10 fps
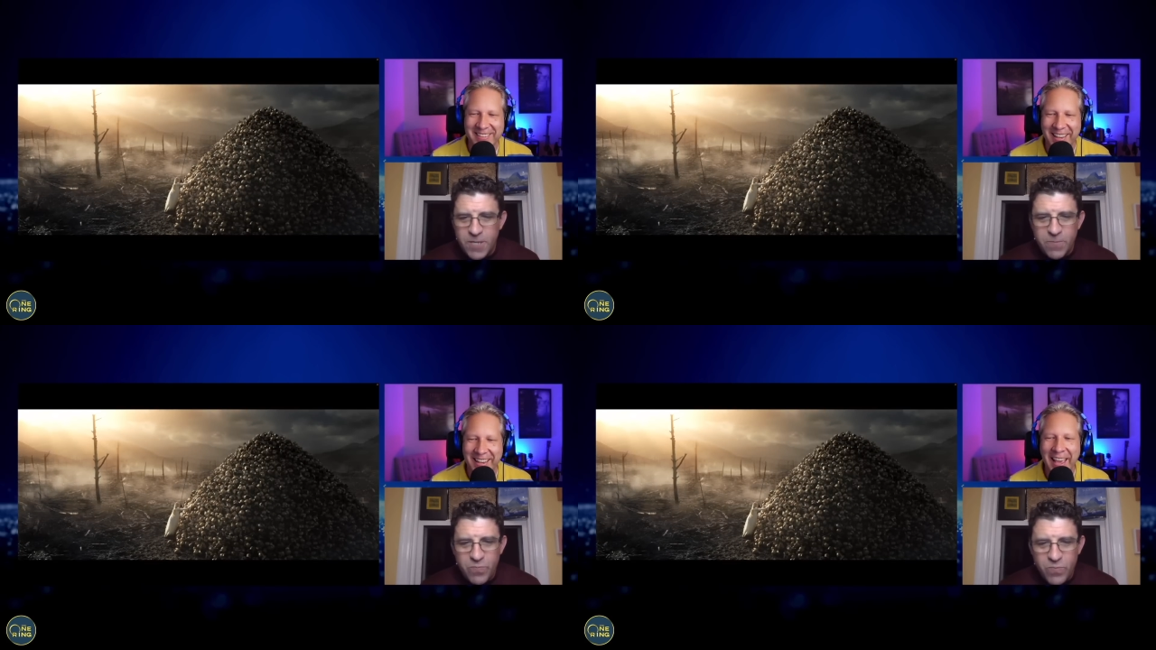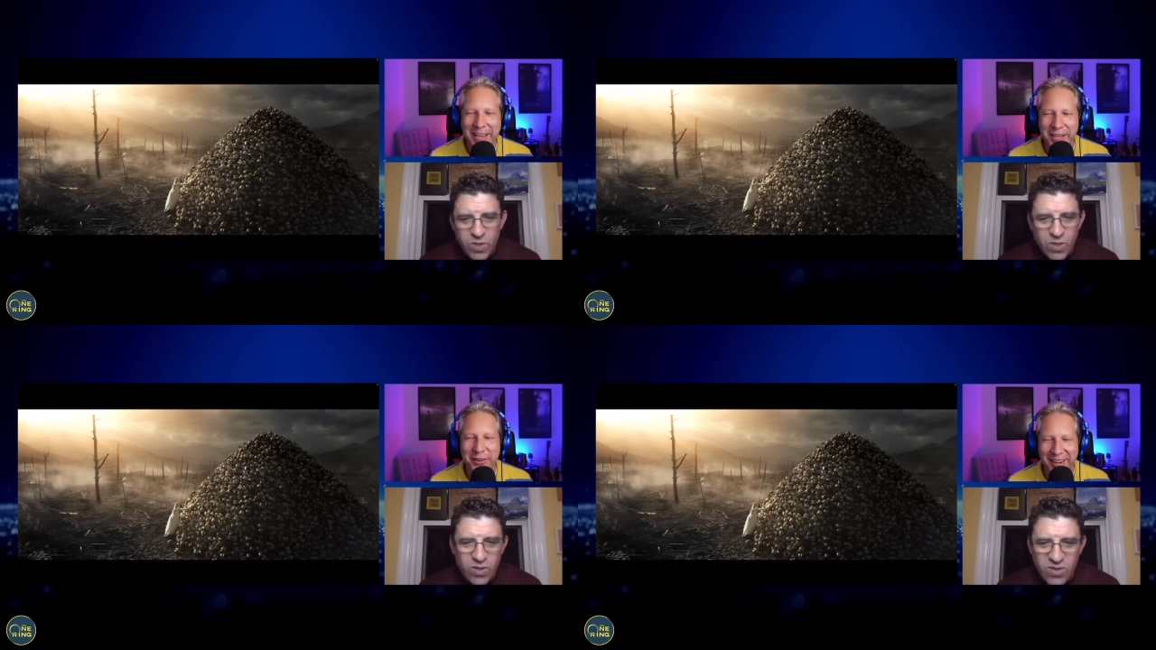Speaker 1: it's like,
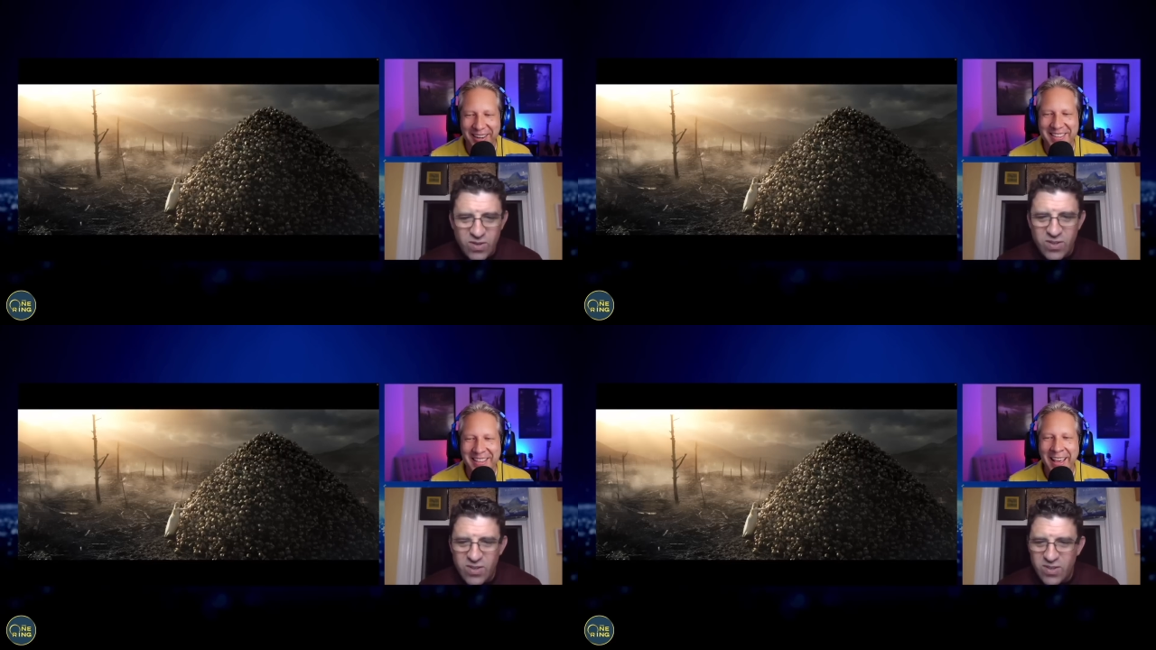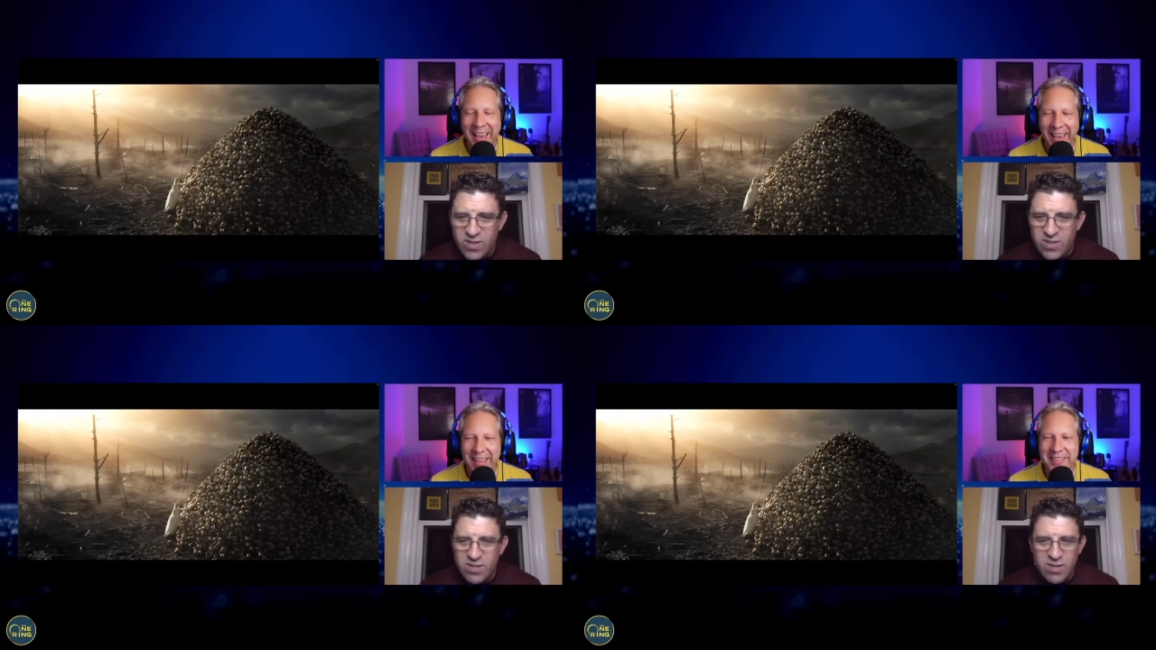you know what it is?
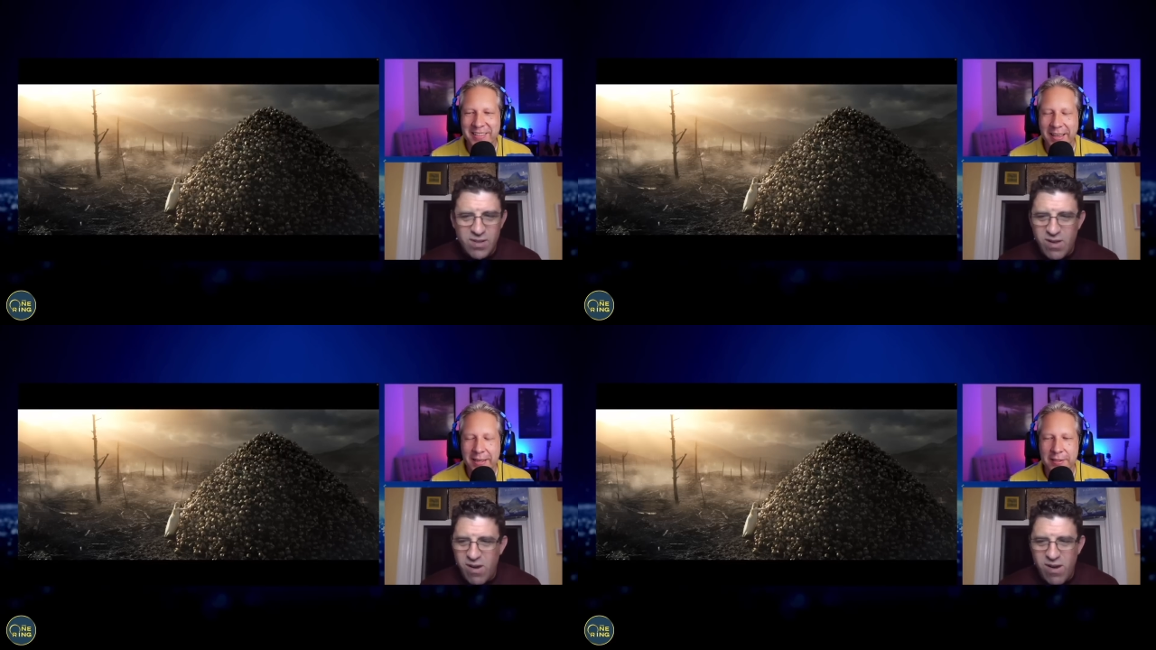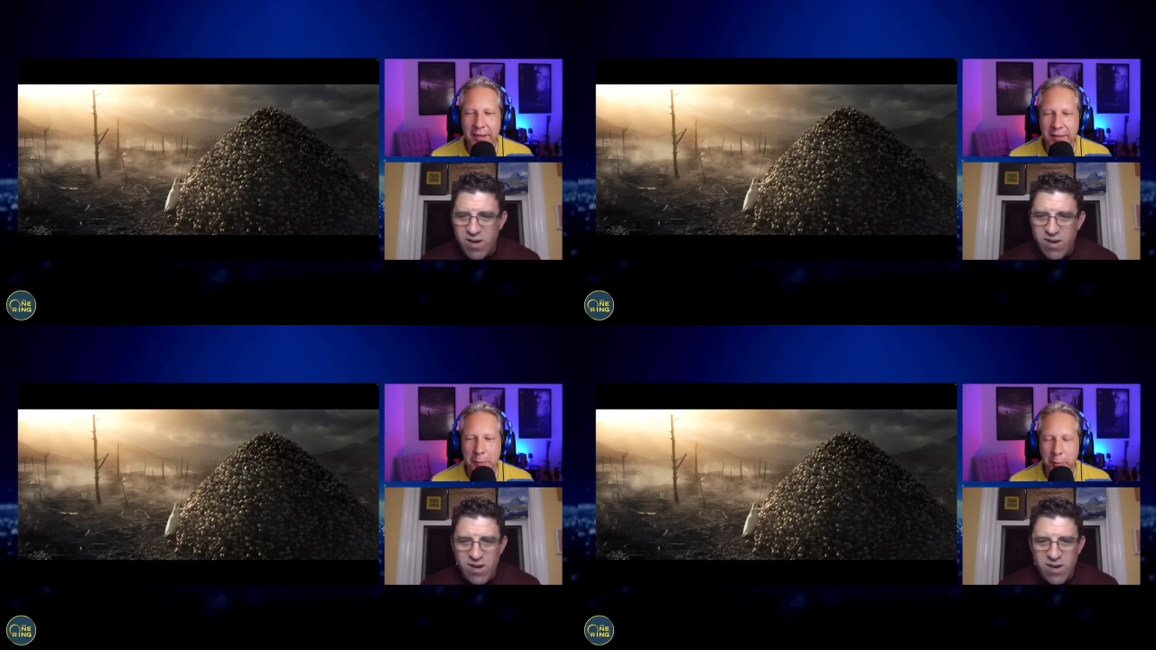It's it's
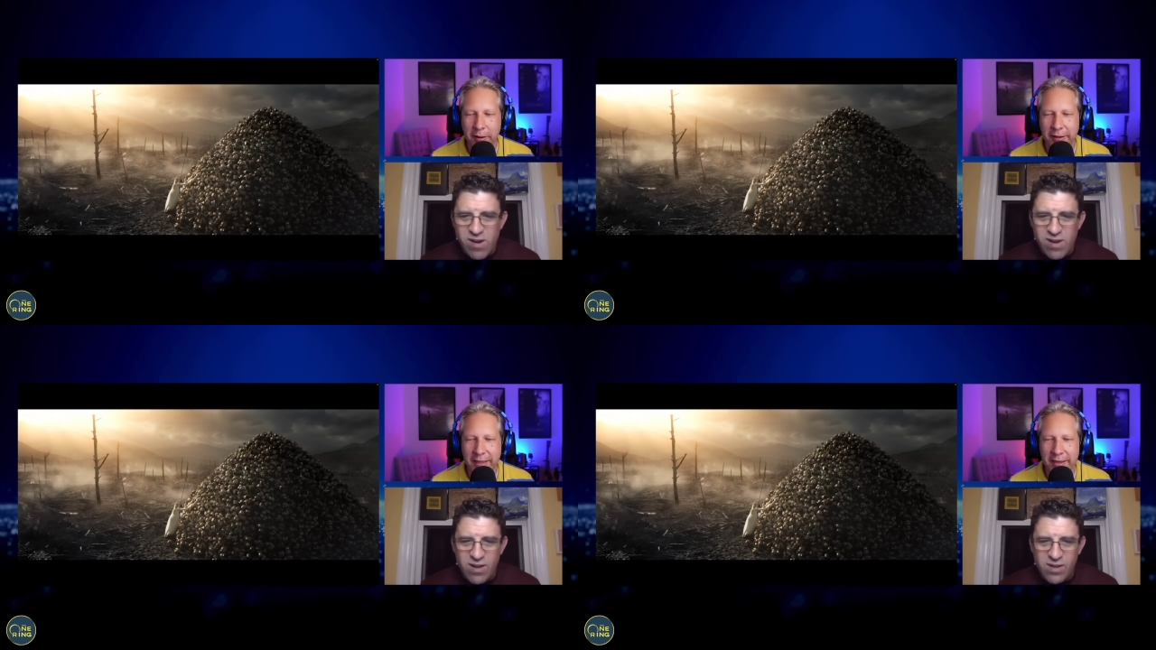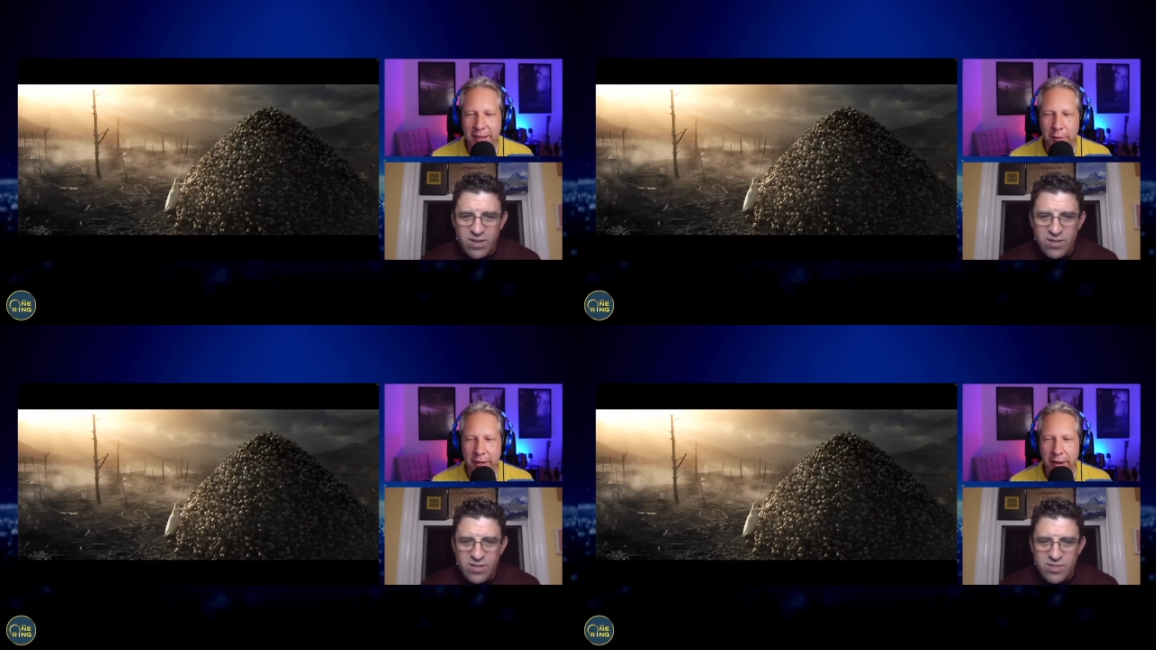like the part in
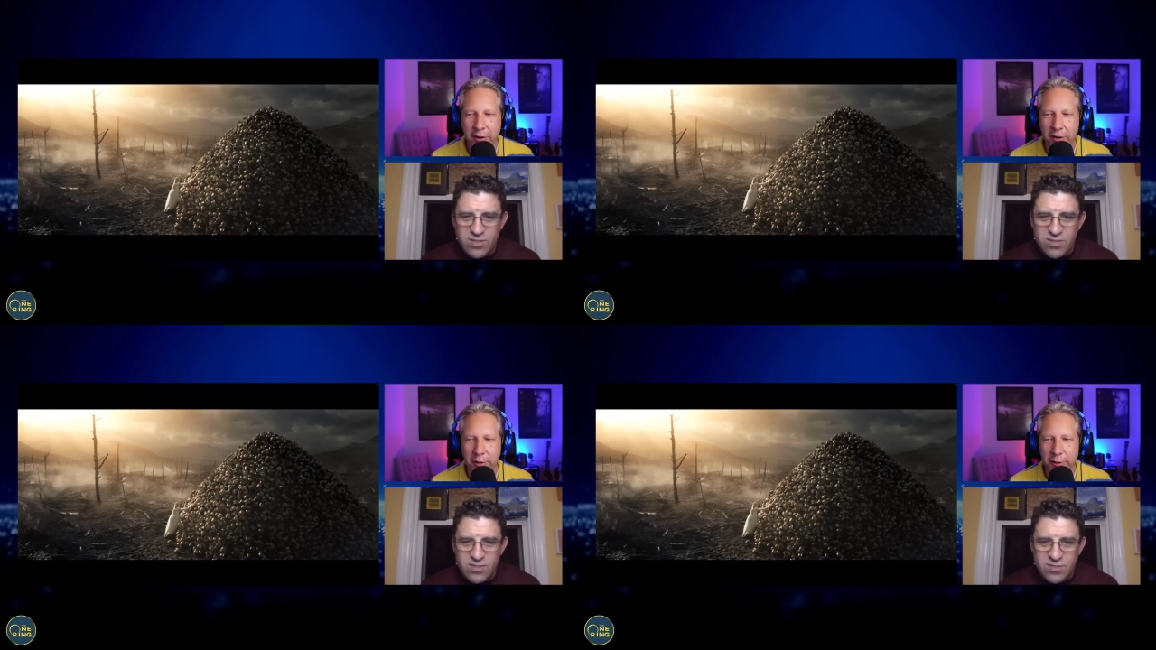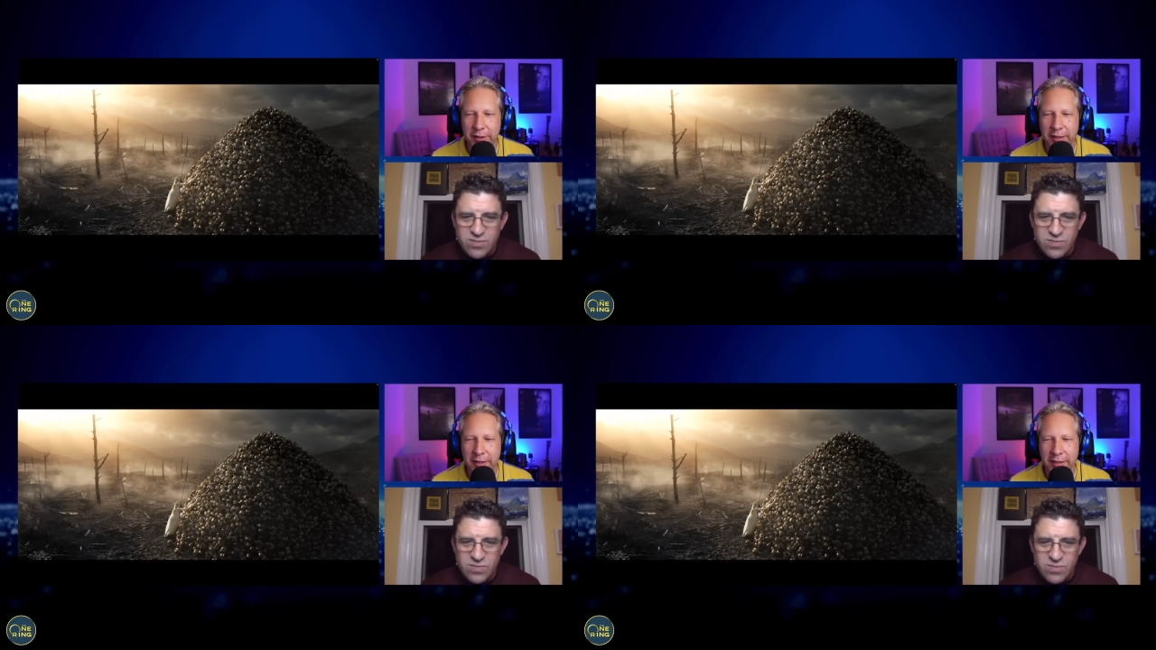uh, when
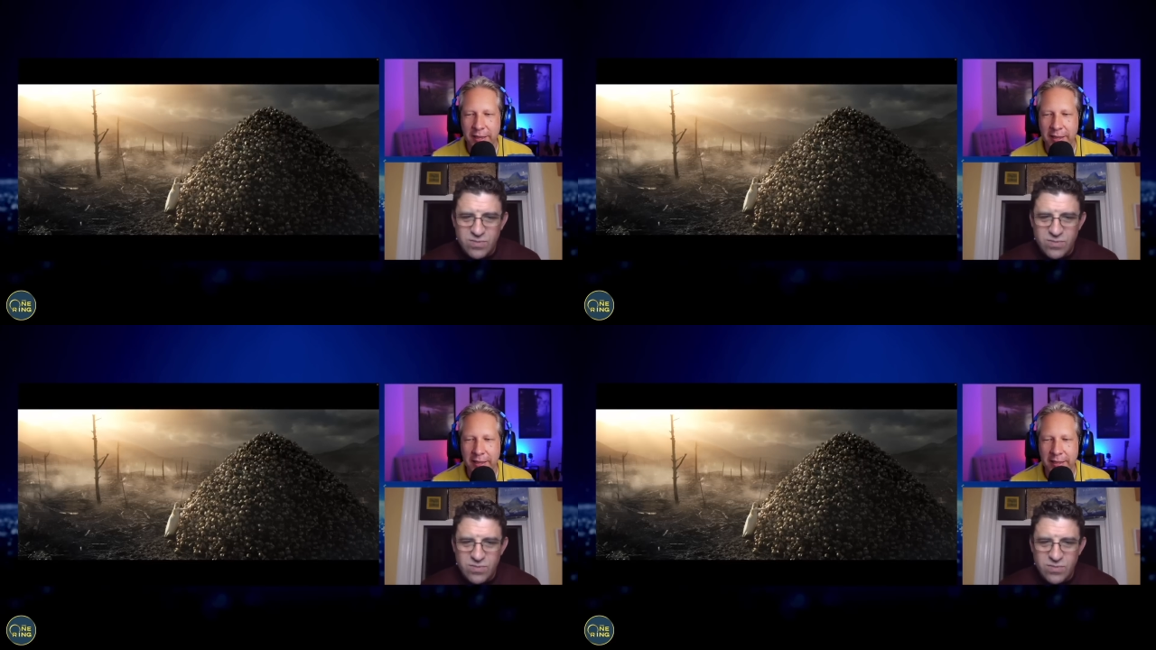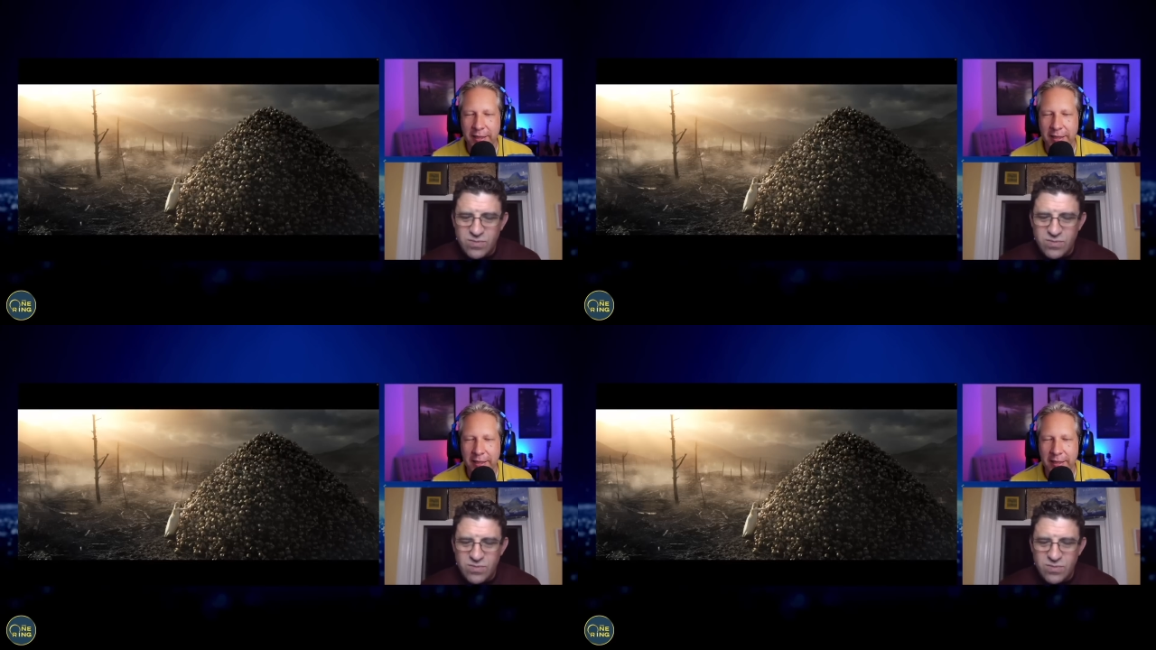Aragorn and uh,